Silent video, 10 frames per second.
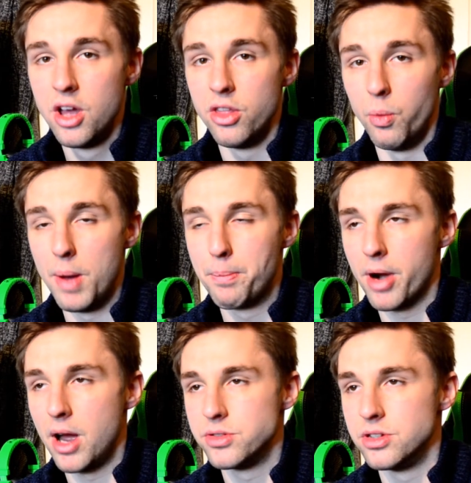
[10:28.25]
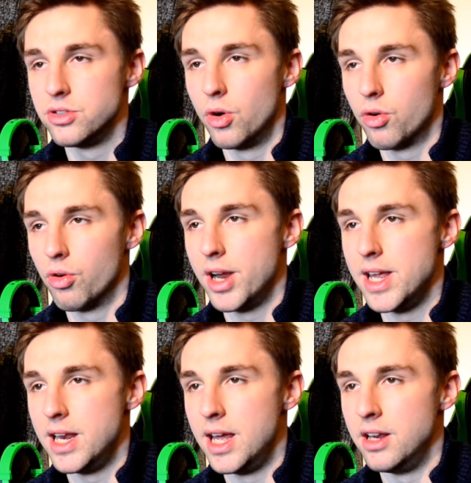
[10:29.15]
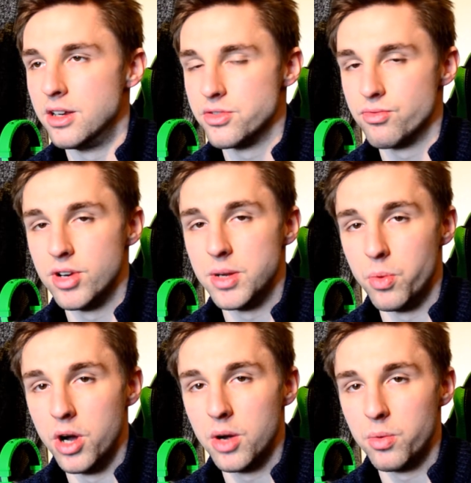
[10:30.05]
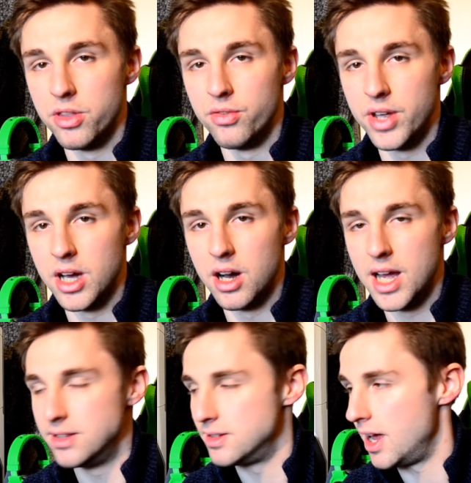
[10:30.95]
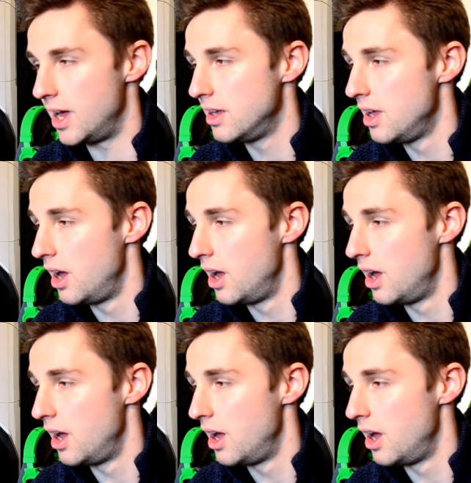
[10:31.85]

The web browser's not great in it and doesn't really work with the VR headset.